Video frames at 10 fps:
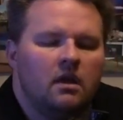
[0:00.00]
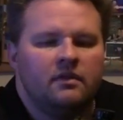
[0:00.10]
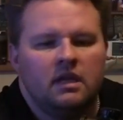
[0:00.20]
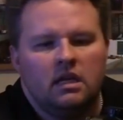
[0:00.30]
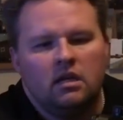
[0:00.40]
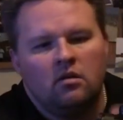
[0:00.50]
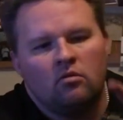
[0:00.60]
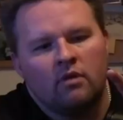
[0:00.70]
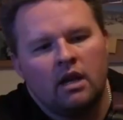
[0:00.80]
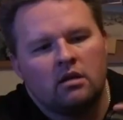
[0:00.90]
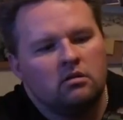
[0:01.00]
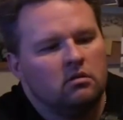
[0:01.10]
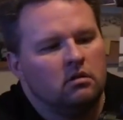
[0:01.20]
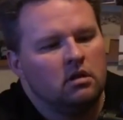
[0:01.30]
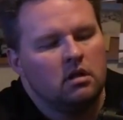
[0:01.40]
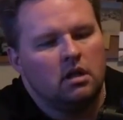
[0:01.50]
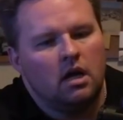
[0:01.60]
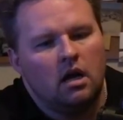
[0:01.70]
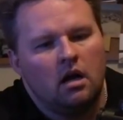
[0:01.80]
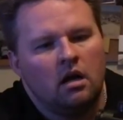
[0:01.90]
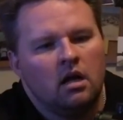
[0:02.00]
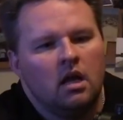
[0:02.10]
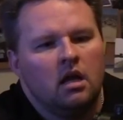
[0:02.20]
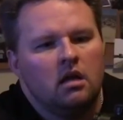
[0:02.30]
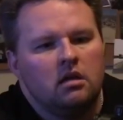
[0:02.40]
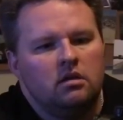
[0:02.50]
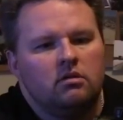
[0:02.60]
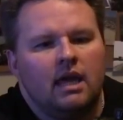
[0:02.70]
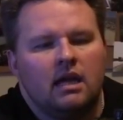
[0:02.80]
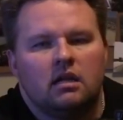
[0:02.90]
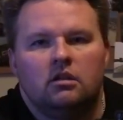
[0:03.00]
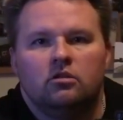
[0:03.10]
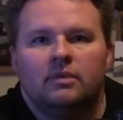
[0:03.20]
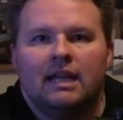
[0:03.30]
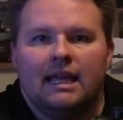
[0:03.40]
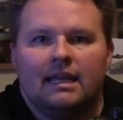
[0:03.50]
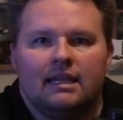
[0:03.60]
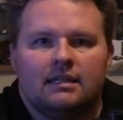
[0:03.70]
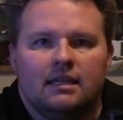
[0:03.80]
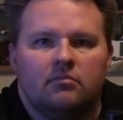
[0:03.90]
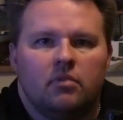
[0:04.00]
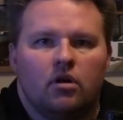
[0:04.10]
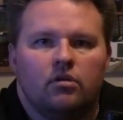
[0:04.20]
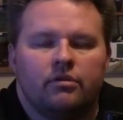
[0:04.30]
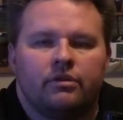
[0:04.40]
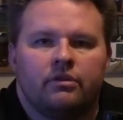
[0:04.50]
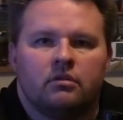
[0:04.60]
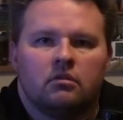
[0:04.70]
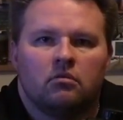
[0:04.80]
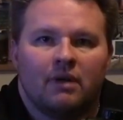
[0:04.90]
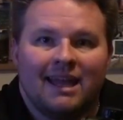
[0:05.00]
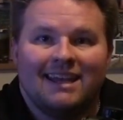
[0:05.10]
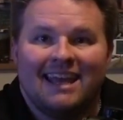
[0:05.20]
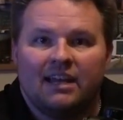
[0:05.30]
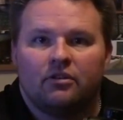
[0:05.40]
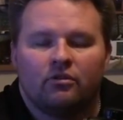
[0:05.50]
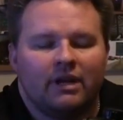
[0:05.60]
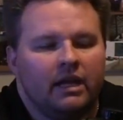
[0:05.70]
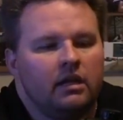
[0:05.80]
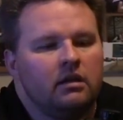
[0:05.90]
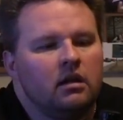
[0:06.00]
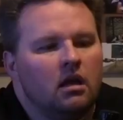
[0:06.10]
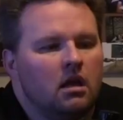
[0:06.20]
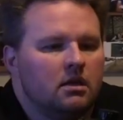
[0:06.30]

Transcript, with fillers: the reticle, uh, you can illuminate it in both red and green.